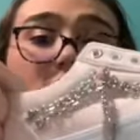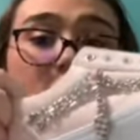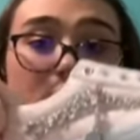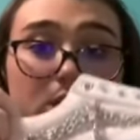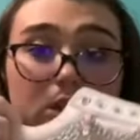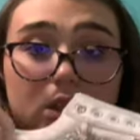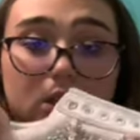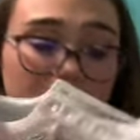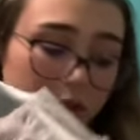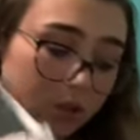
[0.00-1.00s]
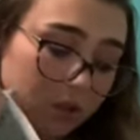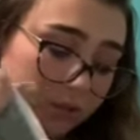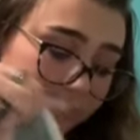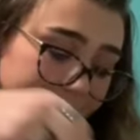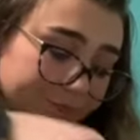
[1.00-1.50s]
so
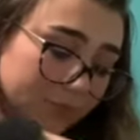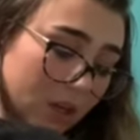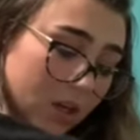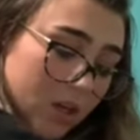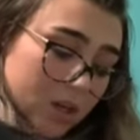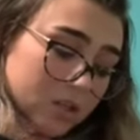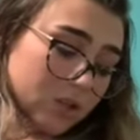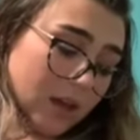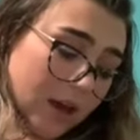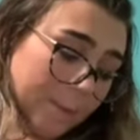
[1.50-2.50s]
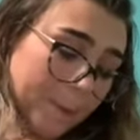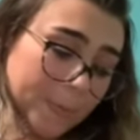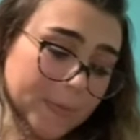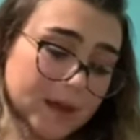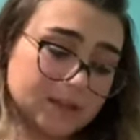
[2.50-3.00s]
cute. So yeah,
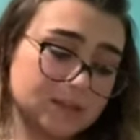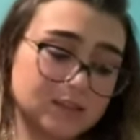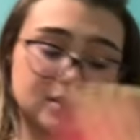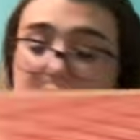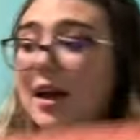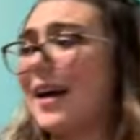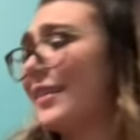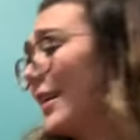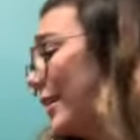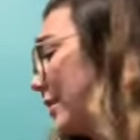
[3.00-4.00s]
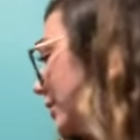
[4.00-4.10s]
that's, and then,